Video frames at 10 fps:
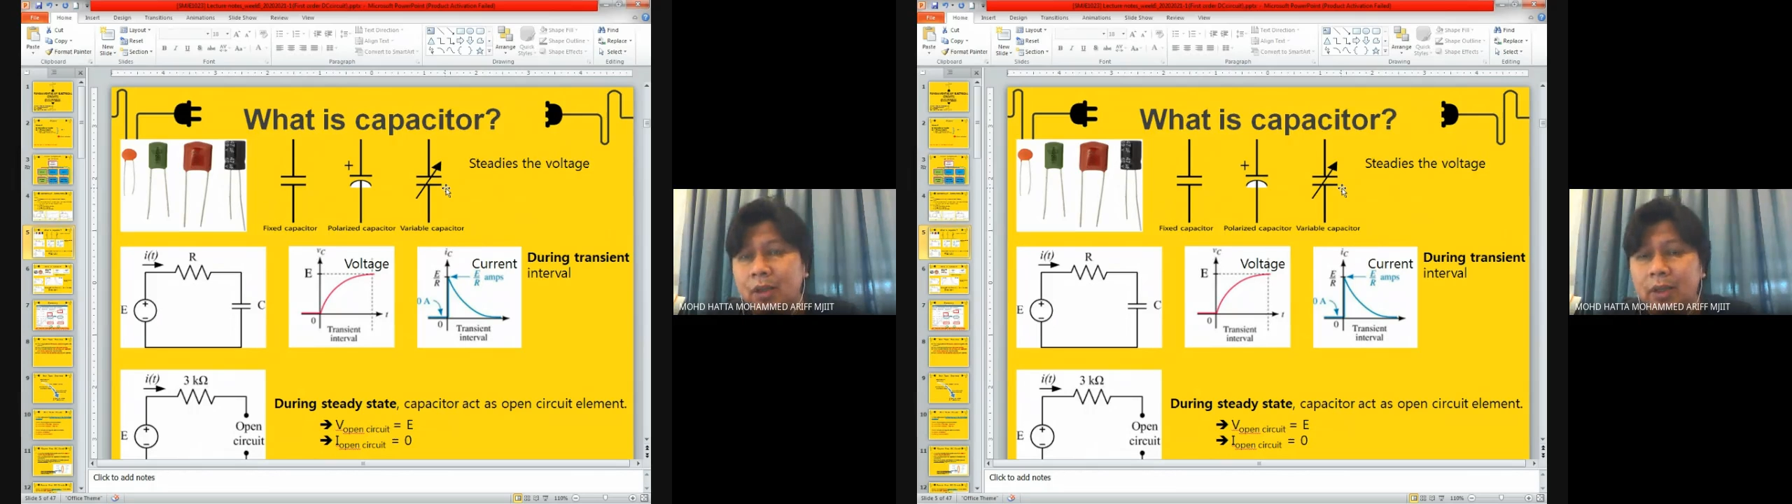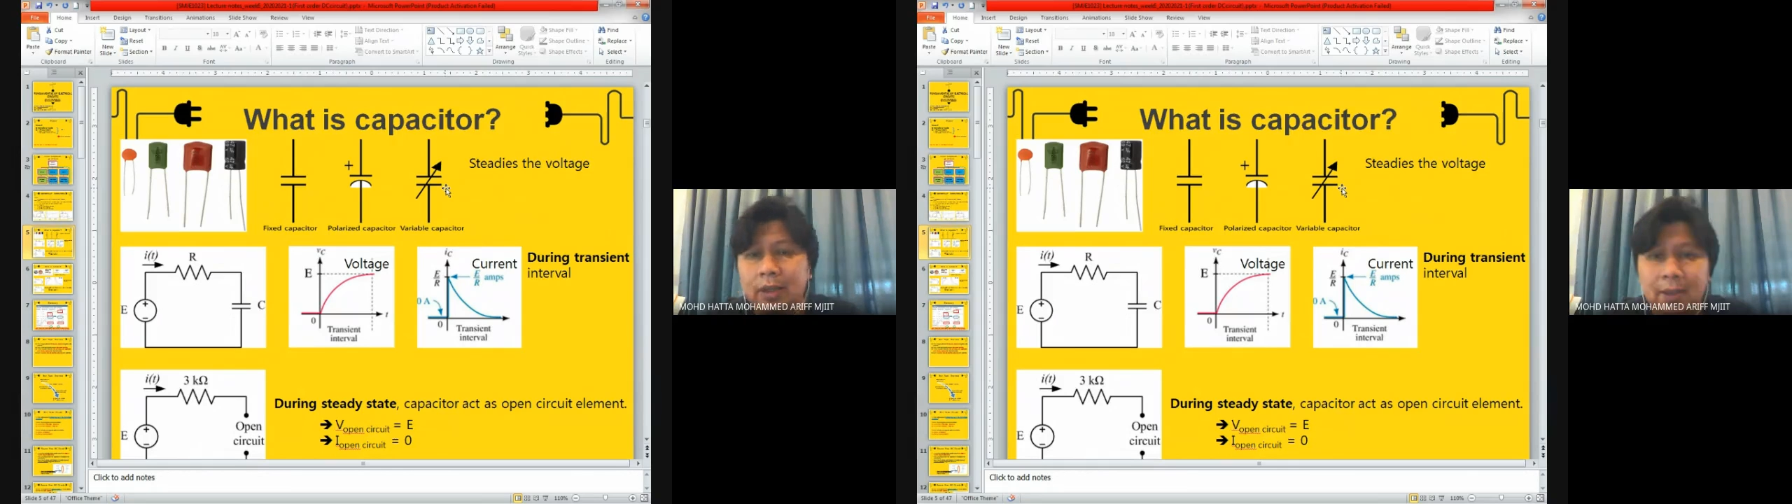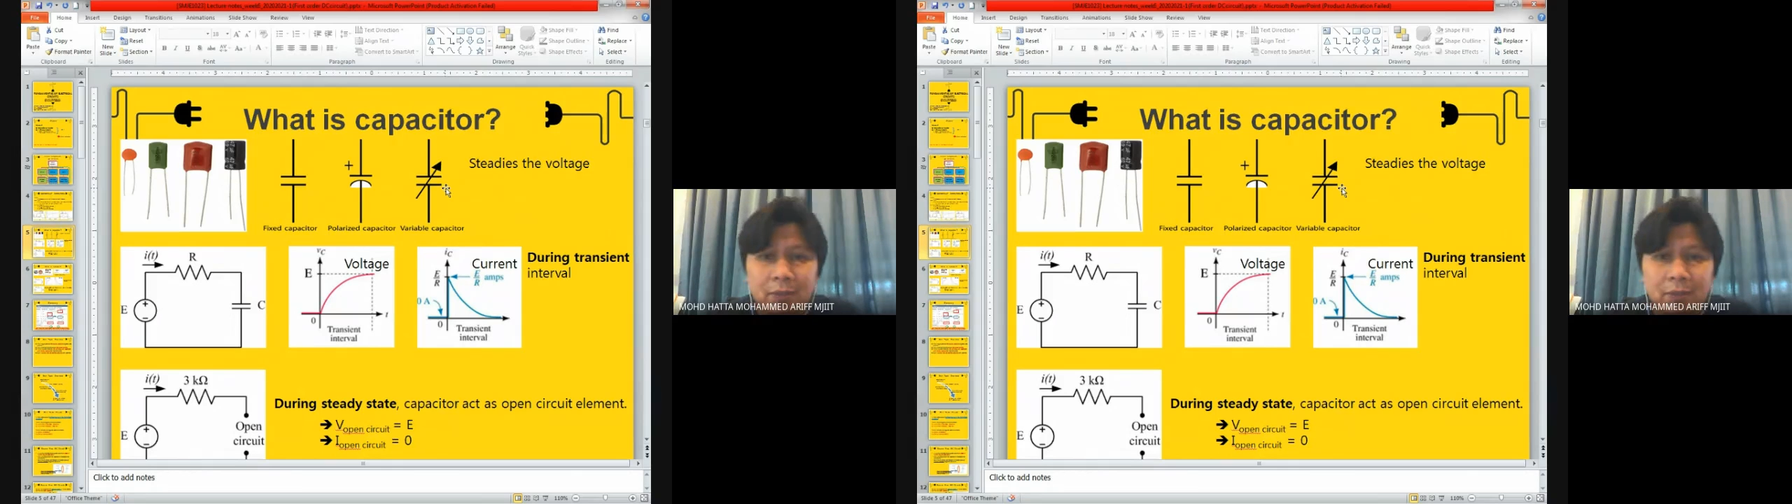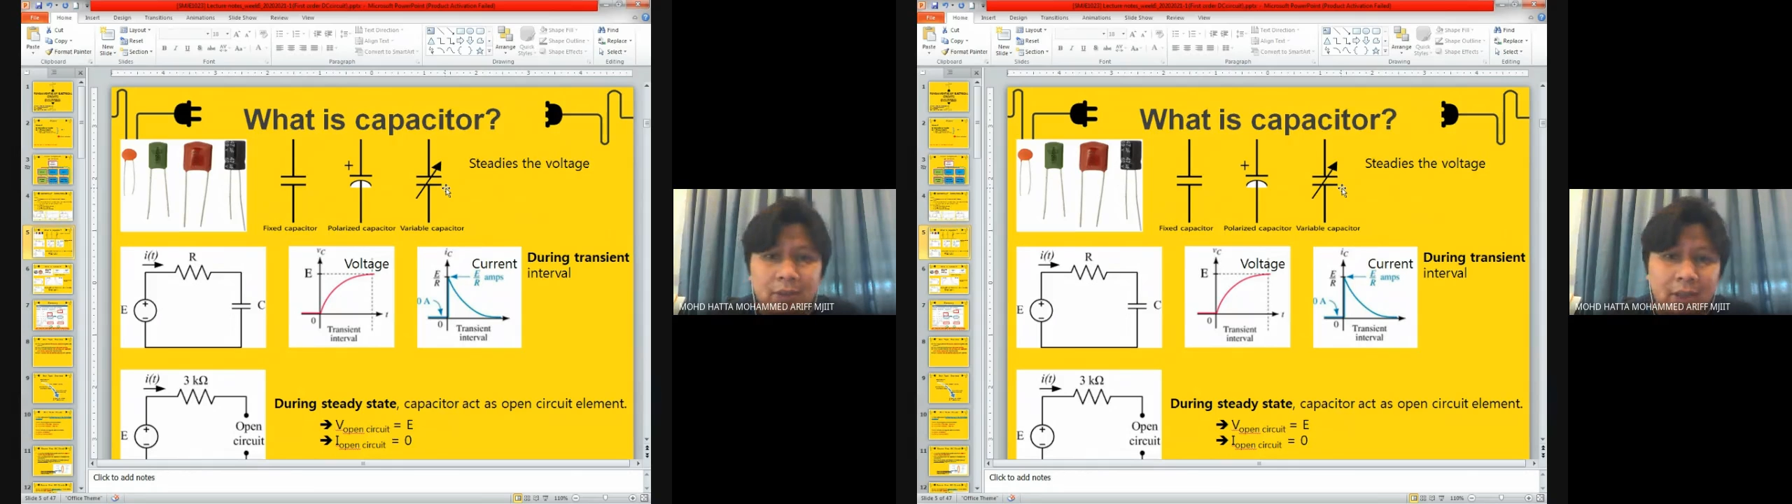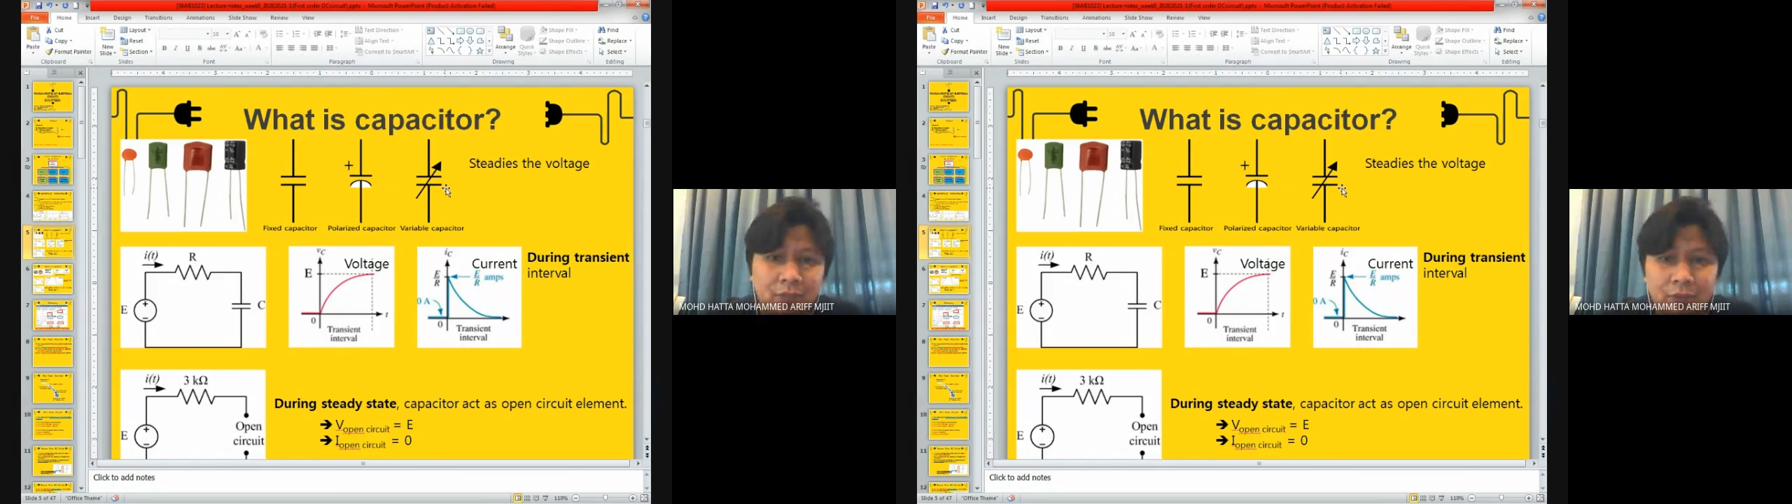adapter, handphone